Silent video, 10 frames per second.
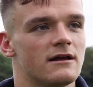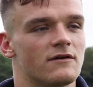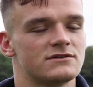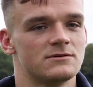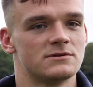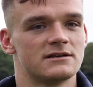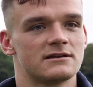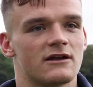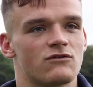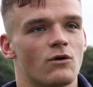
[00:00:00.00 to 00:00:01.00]
Obviously we
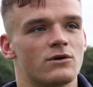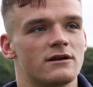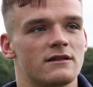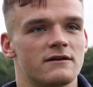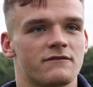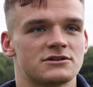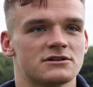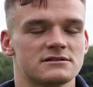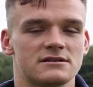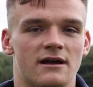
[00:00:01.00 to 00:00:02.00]
didn't get drawn into the
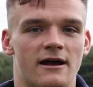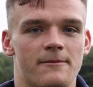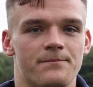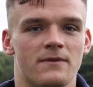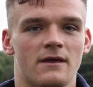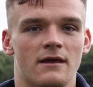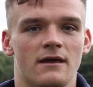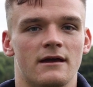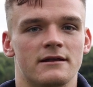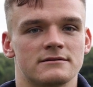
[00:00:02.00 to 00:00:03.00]
officials
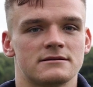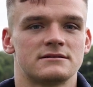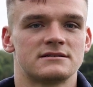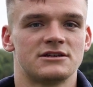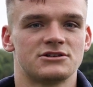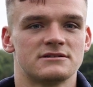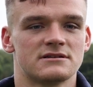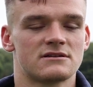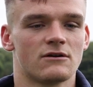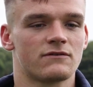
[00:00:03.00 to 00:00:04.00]
and decisions
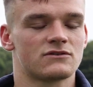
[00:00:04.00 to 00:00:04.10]
and stuff,